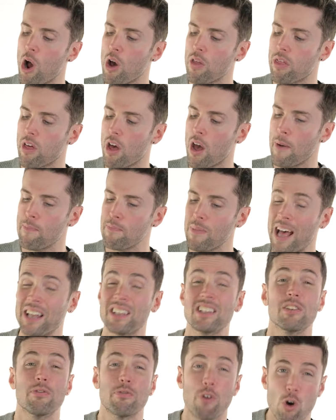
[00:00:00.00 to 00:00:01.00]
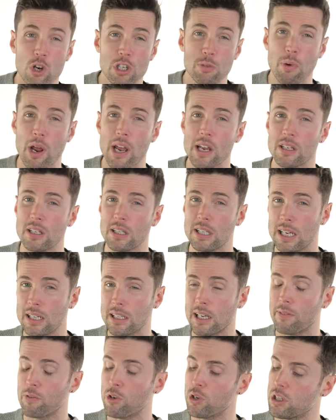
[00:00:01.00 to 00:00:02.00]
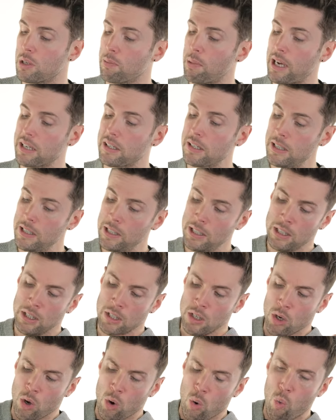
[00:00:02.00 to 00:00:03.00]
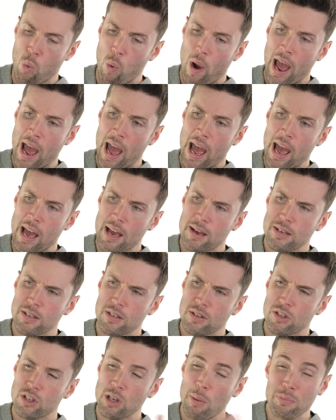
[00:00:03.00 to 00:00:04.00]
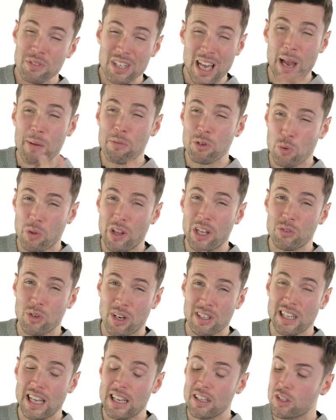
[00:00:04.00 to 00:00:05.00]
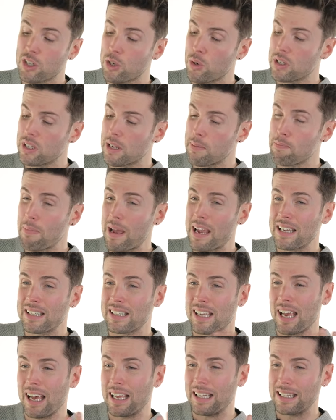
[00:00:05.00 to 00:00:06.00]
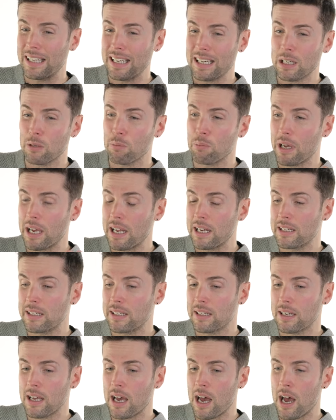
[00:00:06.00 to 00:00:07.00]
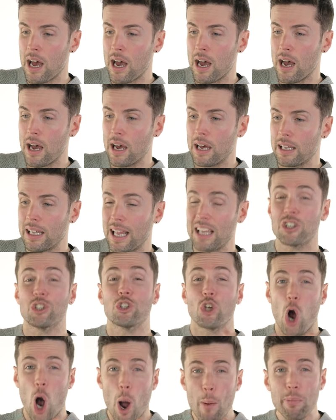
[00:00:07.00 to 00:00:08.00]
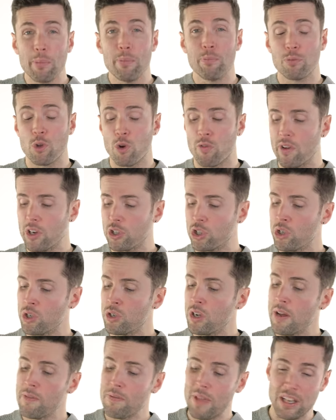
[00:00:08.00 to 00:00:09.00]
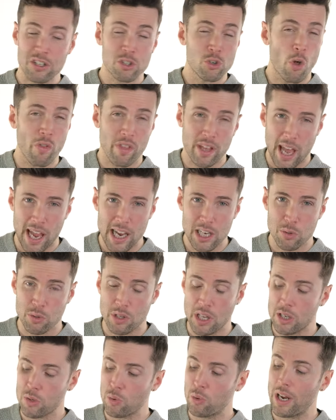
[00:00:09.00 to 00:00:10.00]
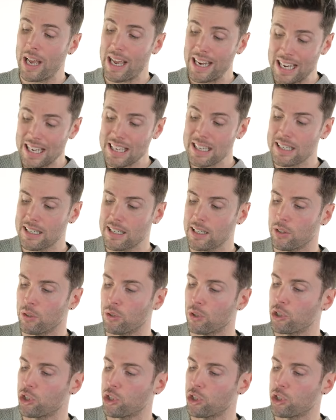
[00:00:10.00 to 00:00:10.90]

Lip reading: other anti-fog sprays and things that I've used in the past, where sometimes what that translates to is it makes it a little bit less sharp, your vision, that's not the case with this one. It is still